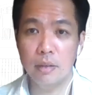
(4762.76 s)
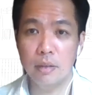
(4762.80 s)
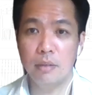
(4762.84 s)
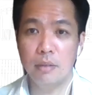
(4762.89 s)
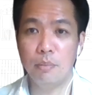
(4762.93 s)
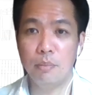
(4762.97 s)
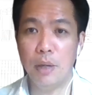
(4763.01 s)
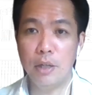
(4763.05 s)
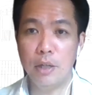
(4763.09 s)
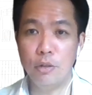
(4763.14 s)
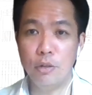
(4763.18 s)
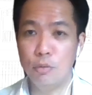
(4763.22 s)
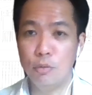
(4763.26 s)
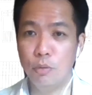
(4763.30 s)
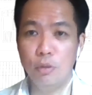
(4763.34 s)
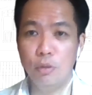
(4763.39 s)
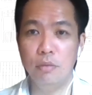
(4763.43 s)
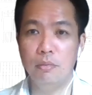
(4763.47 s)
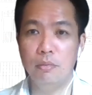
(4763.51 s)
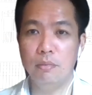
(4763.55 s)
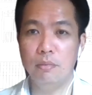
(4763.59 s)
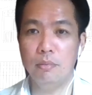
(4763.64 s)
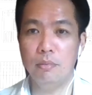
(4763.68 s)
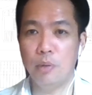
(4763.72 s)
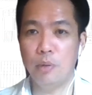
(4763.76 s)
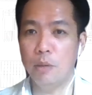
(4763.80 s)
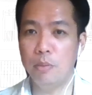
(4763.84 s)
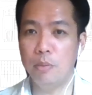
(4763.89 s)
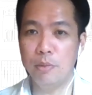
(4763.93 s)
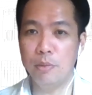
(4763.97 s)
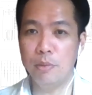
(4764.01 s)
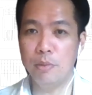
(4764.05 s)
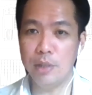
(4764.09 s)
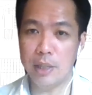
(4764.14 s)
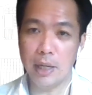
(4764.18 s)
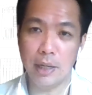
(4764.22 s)
but you won't
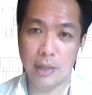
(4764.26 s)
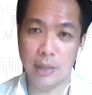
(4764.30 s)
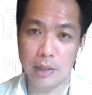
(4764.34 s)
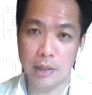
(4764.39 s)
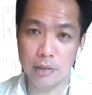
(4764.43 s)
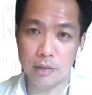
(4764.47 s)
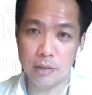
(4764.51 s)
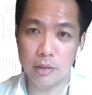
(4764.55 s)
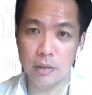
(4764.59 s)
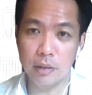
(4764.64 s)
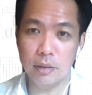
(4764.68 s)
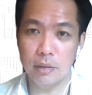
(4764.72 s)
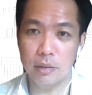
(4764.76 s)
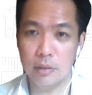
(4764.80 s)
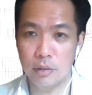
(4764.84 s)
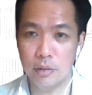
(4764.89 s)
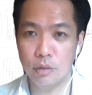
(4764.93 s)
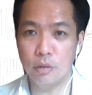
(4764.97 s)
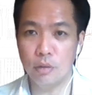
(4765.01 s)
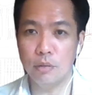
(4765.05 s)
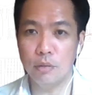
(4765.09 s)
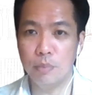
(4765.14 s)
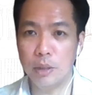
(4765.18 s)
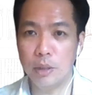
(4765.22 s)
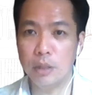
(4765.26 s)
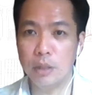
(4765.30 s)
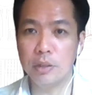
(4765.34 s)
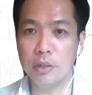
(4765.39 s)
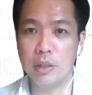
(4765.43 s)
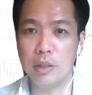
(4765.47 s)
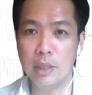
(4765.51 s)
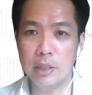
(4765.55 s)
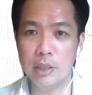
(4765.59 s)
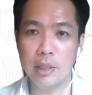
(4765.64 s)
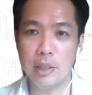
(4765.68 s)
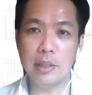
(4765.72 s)
probably get an answer. So because
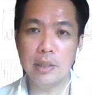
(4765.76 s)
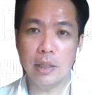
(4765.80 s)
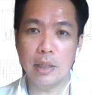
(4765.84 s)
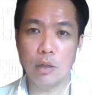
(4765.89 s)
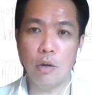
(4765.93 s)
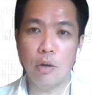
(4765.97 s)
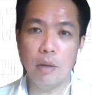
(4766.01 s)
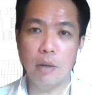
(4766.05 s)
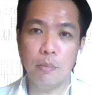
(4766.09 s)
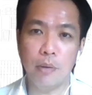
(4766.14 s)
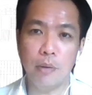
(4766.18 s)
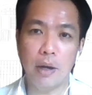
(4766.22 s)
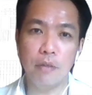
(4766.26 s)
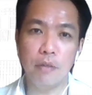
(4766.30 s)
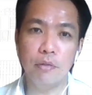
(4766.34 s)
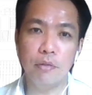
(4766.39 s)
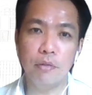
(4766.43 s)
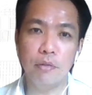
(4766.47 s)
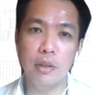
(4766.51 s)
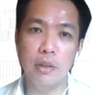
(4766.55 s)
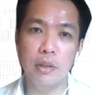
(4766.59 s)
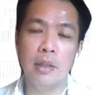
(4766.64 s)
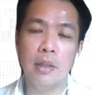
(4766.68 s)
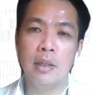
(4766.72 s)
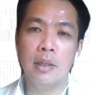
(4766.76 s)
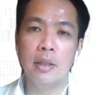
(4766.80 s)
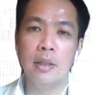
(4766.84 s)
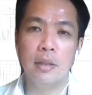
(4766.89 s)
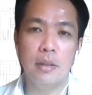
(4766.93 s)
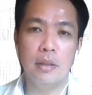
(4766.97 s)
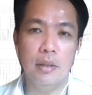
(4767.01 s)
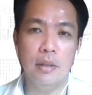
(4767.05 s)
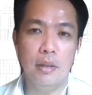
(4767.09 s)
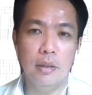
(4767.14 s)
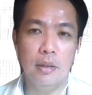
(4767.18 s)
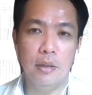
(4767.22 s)
these things are quite private,
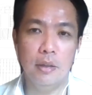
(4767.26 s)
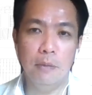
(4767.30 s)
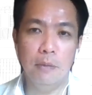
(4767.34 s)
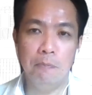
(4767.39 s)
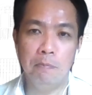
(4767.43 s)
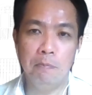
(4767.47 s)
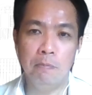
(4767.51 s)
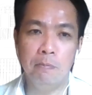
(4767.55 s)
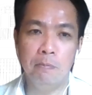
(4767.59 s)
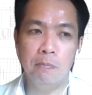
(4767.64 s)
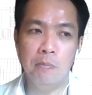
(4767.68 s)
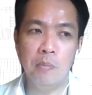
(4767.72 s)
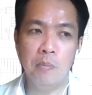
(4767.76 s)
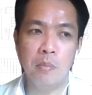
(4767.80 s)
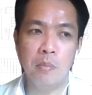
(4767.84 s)
generally